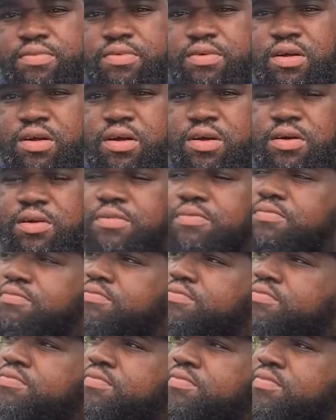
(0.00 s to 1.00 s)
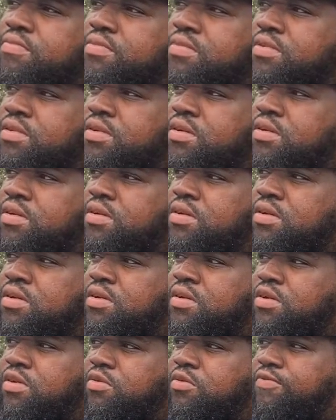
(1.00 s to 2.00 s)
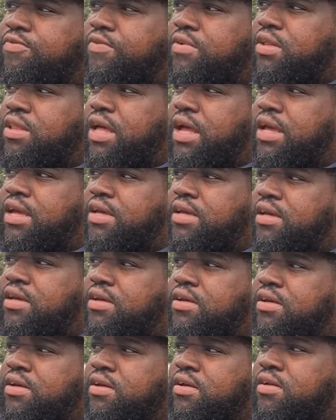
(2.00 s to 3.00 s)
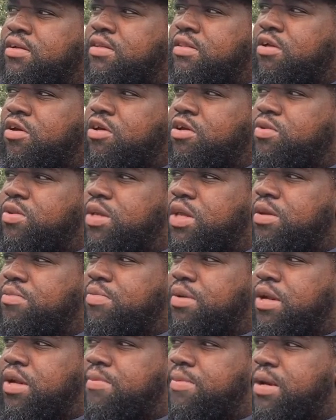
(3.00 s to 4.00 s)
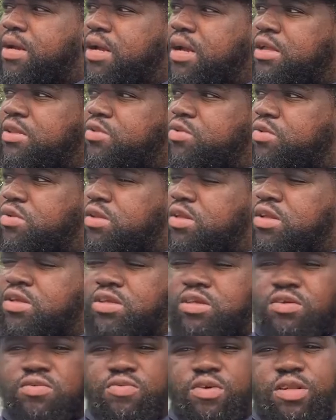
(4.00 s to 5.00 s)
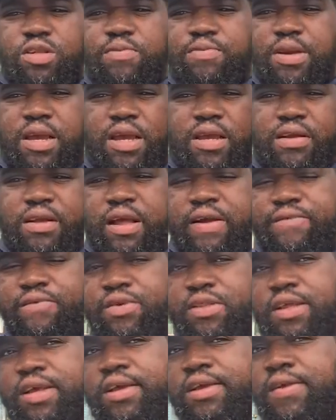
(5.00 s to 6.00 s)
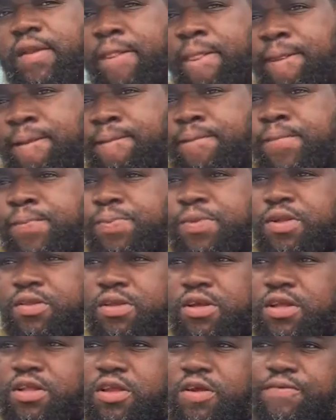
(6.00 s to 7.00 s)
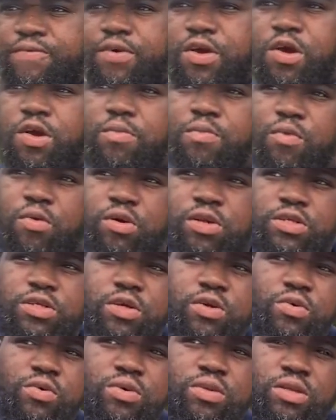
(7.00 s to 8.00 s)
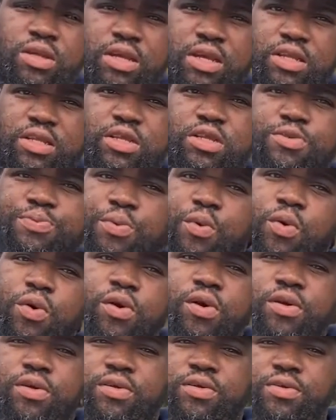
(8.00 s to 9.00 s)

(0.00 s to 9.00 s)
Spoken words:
You feel like, as long as we keep bringing back our nucleus that's running back, I feel like in the NFL, more so than any sport,